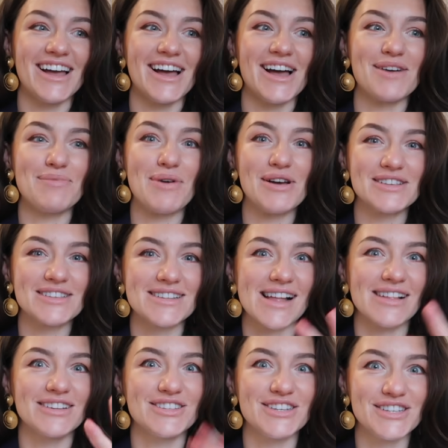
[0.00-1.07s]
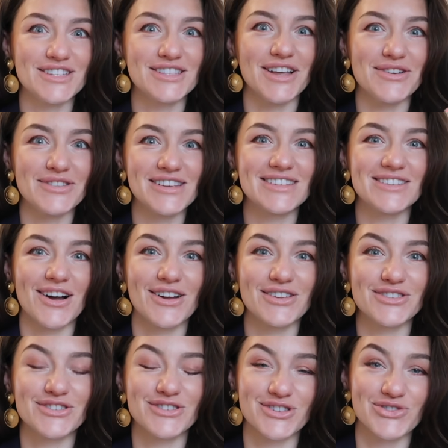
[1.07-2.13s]
her personality slowly
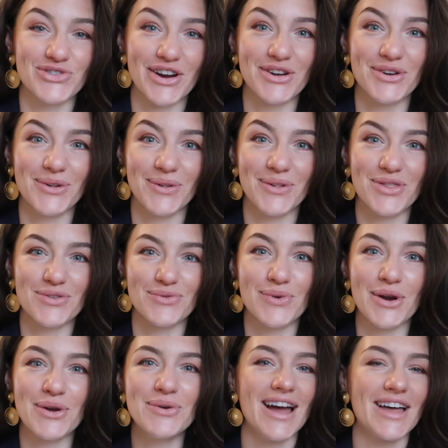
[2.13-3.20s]
start to trickle through.